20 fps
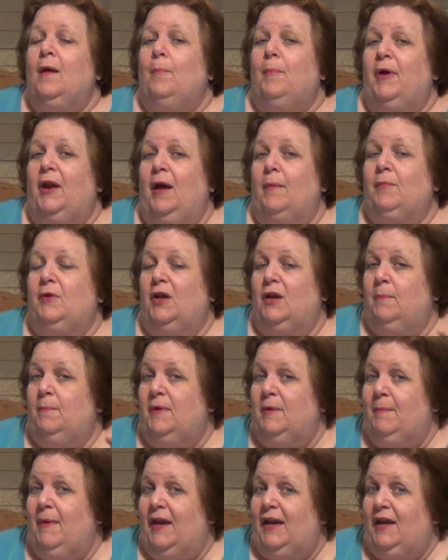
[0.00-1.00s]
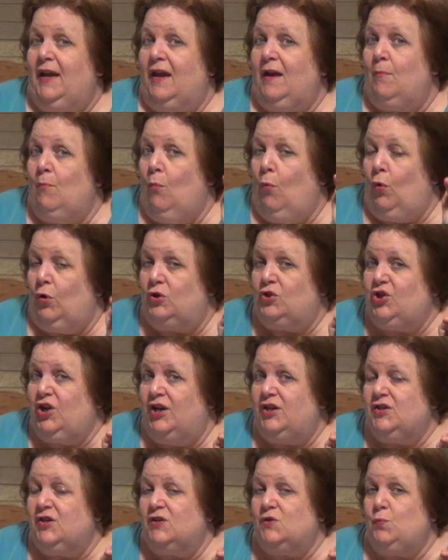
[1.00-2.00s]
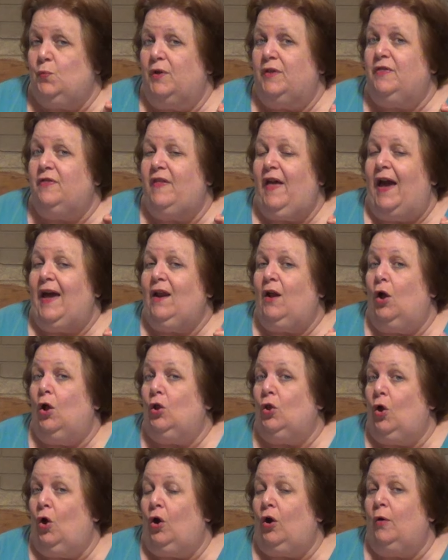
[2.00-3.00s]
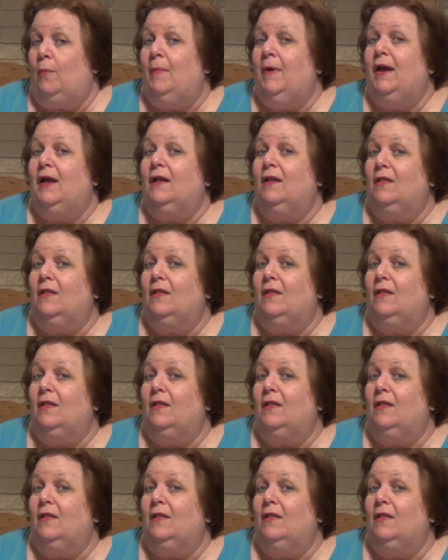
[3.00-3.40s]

but I'm going to be making more changes with that alarm